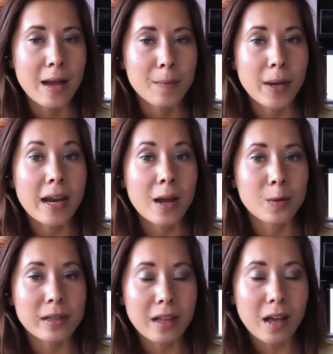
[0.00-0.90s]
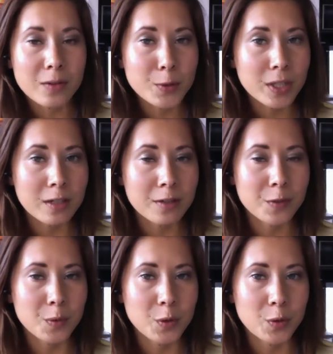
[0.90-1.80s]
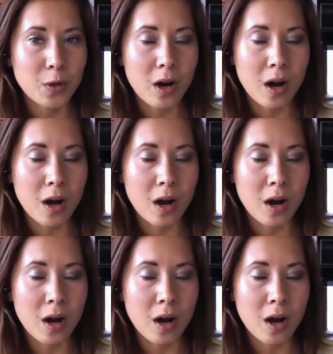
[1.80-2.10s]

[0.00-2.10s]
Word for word: But I would love to hear from you